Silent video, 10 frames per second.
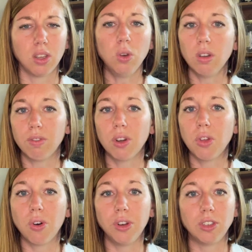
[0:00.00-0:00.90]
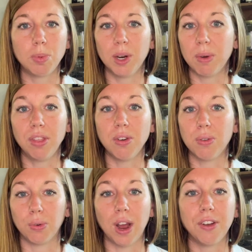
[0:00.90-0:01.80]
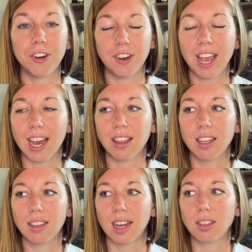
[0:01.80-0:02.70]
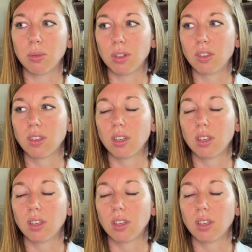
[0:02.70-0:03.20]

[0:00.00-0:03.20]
you can feel the Holy Spirit with you throughout your day. I think that's what's